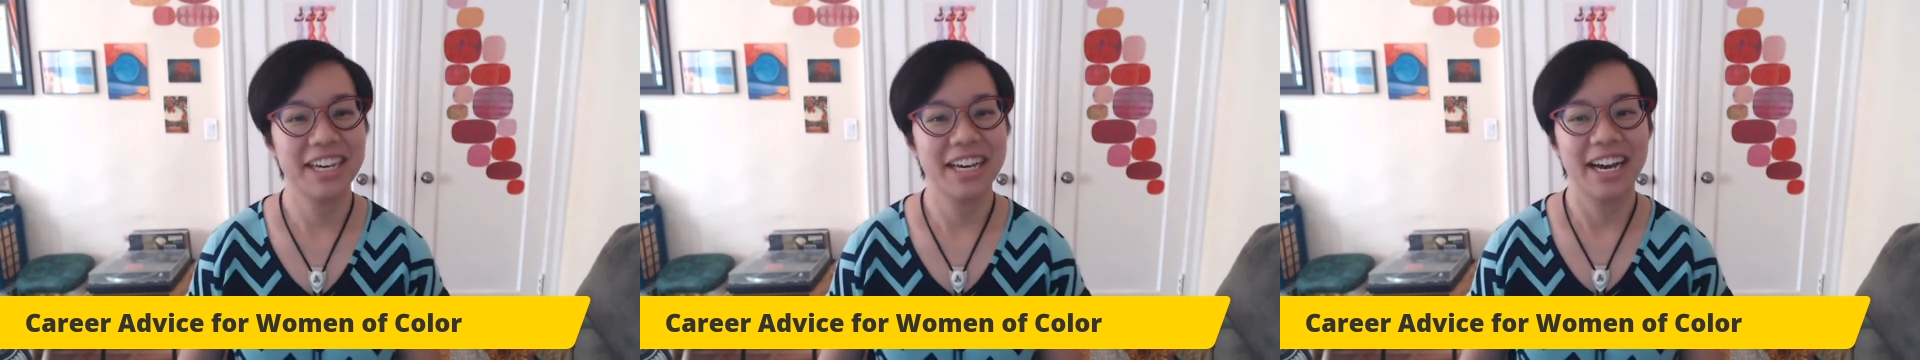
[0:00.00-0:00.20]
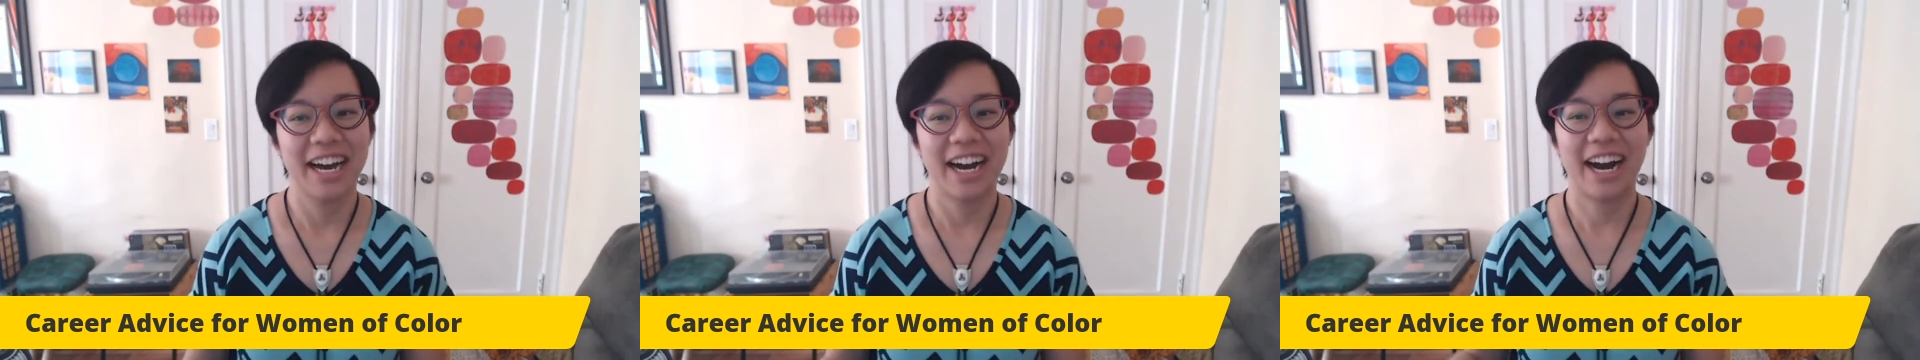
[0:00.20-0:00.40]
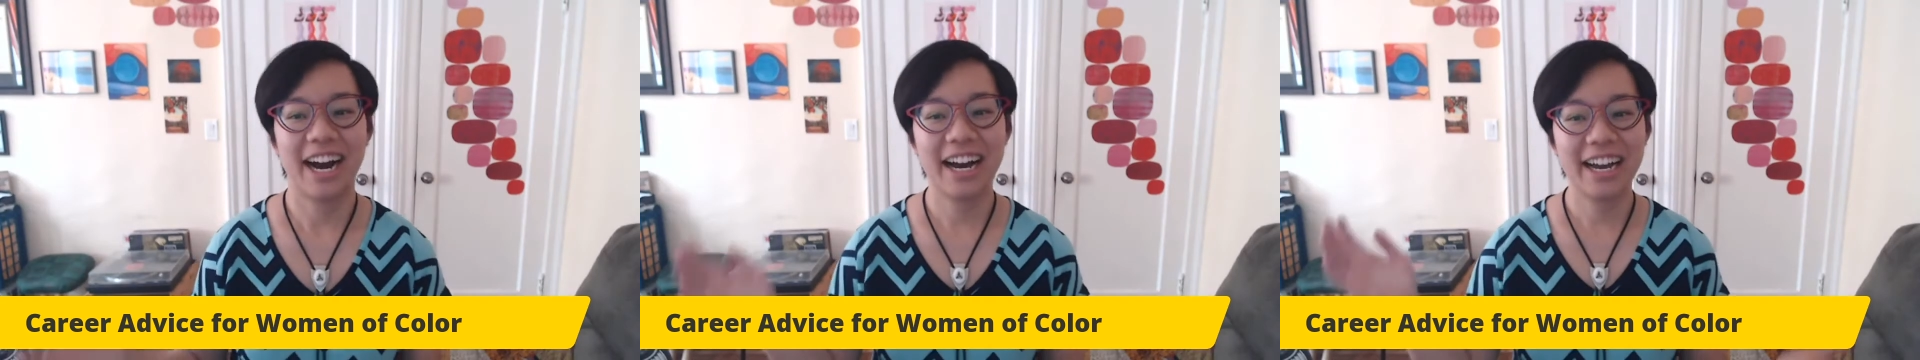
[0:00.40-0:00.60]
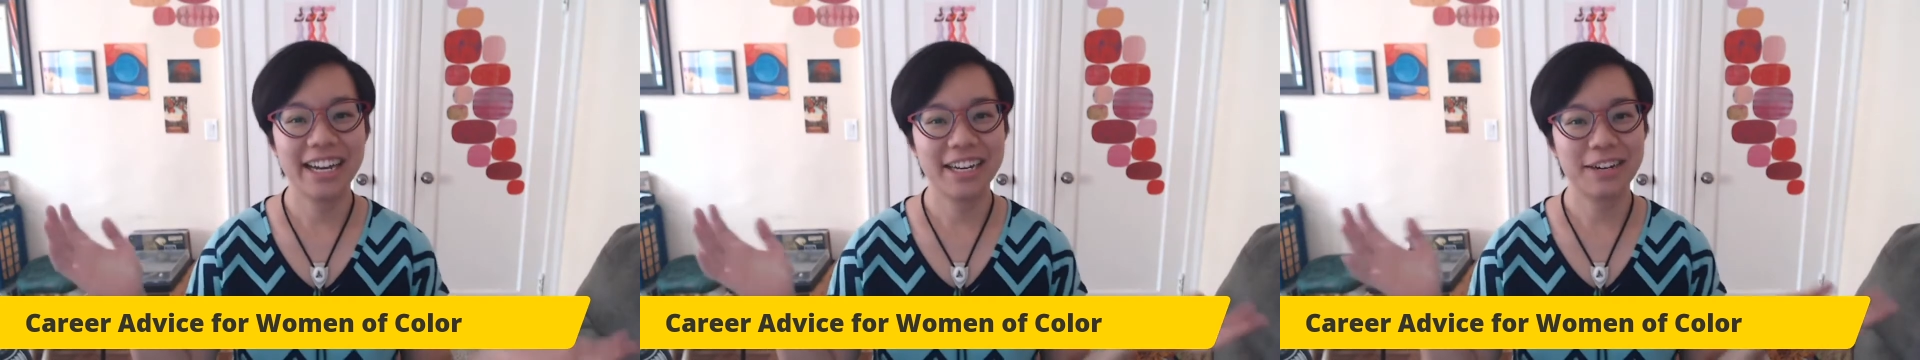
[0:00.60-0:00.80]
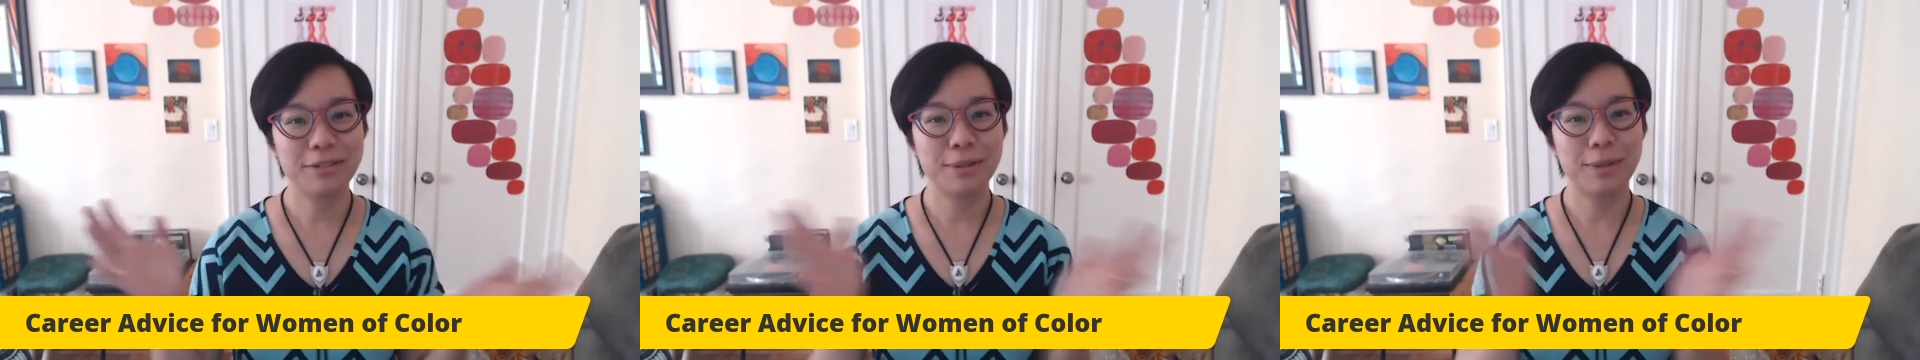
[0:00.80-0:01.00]
Hi,
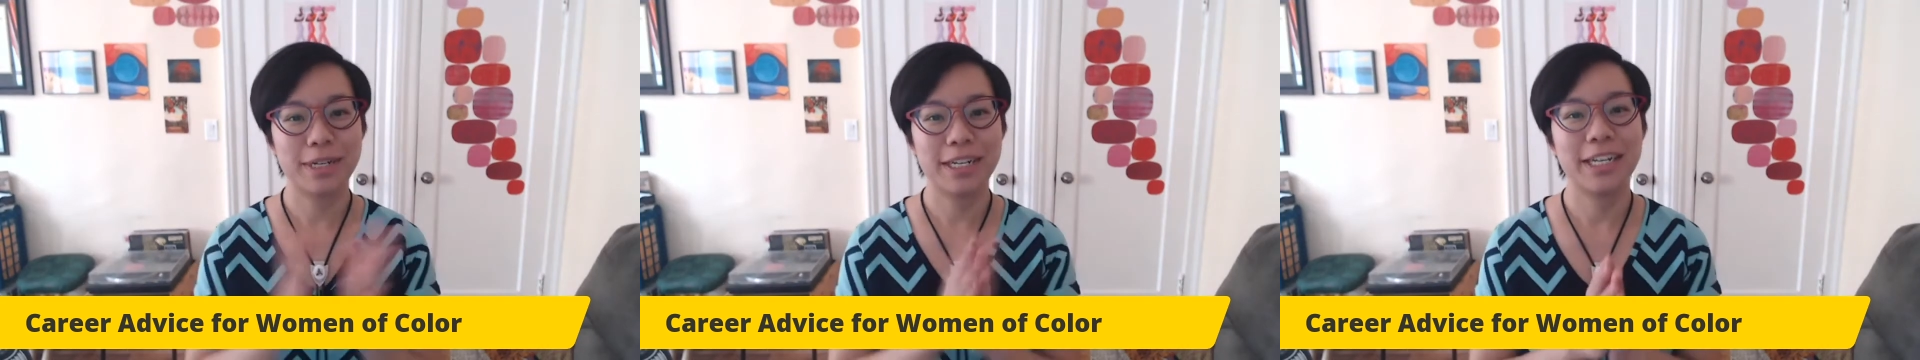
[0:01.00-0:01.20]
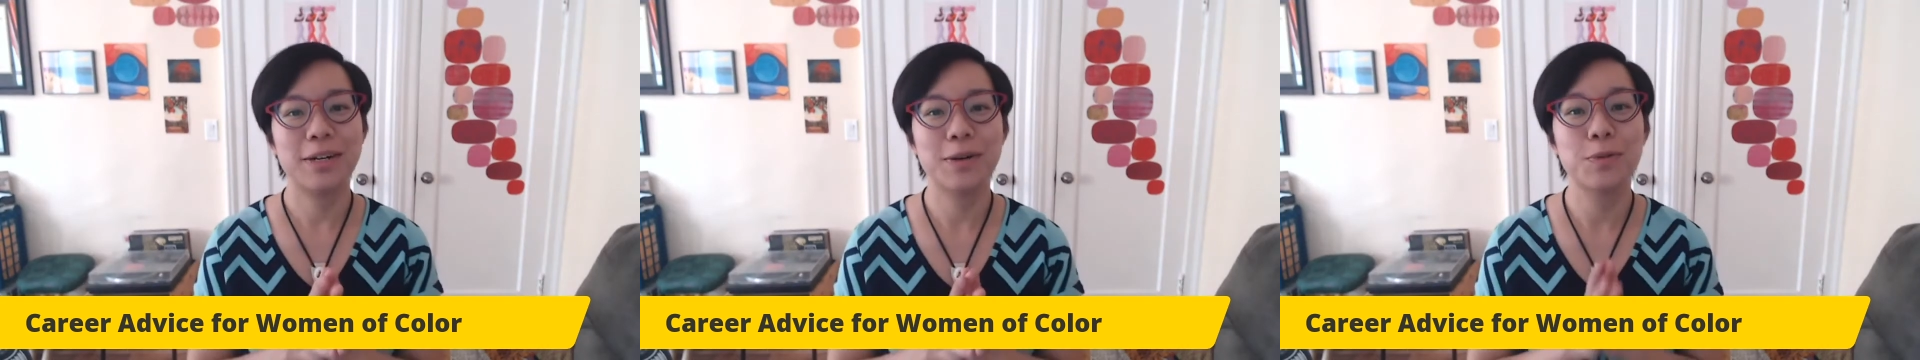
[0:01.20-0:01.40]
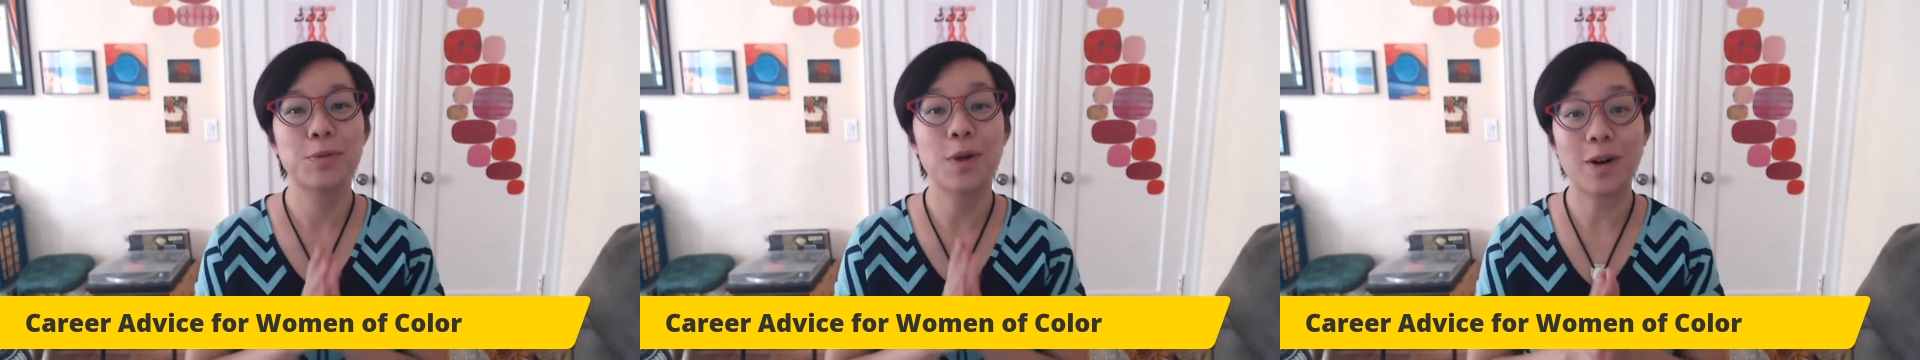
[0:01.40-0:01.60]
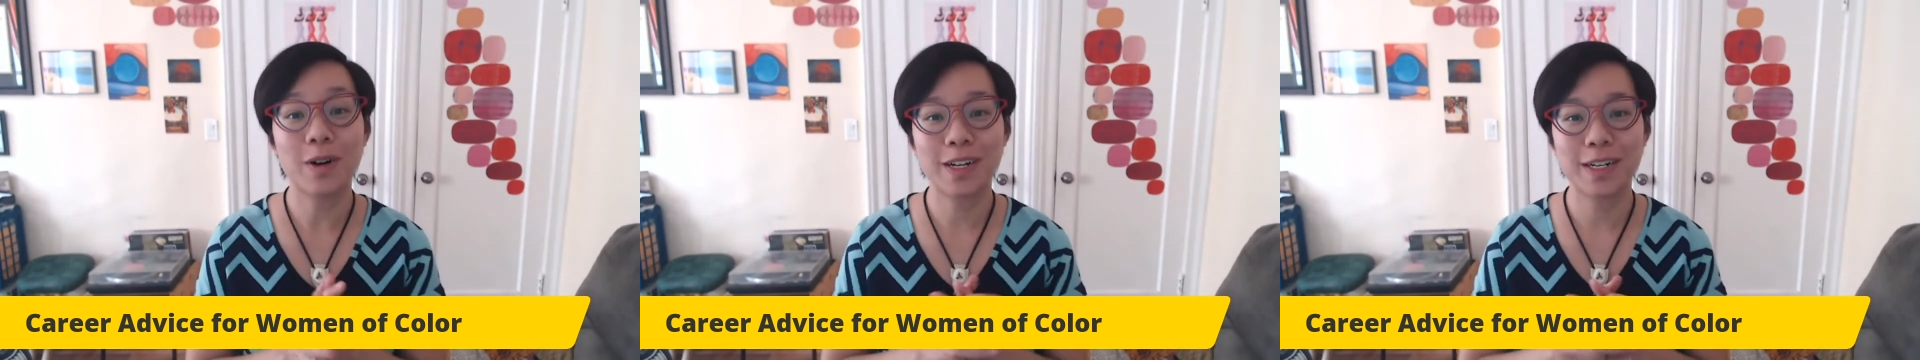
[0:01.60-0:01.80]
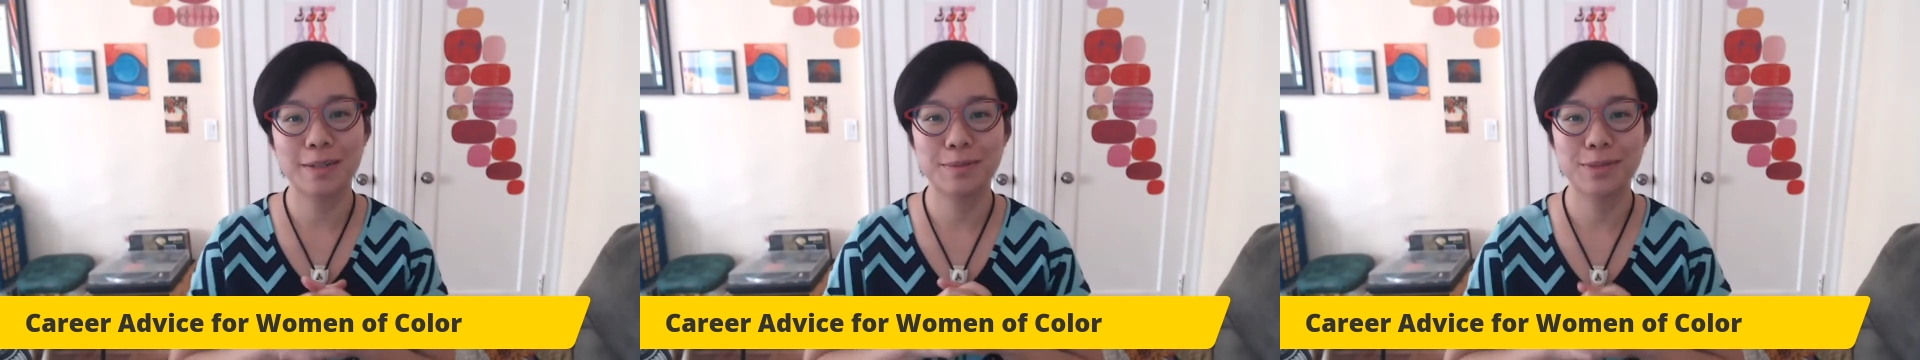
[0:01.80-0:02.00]
everybody. Welcome